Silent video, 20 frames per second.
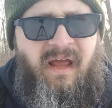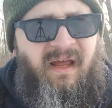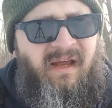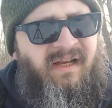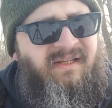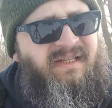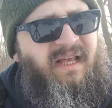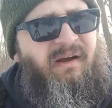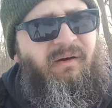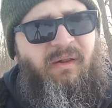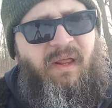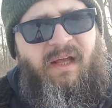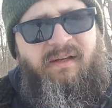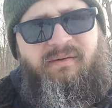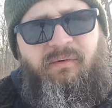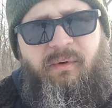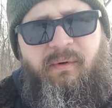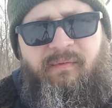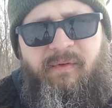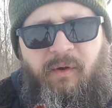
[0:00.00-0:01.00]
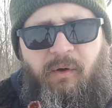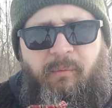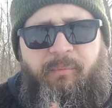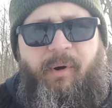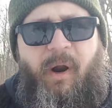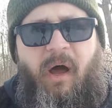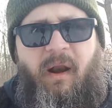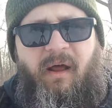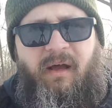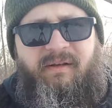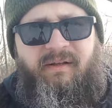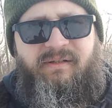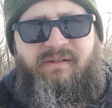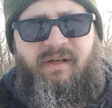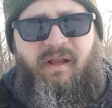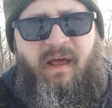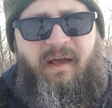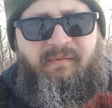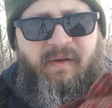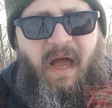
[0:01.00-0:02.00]
because I don't like to review a product
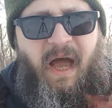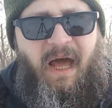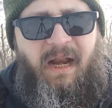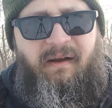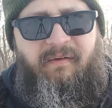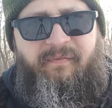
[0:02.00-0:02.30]
until I've had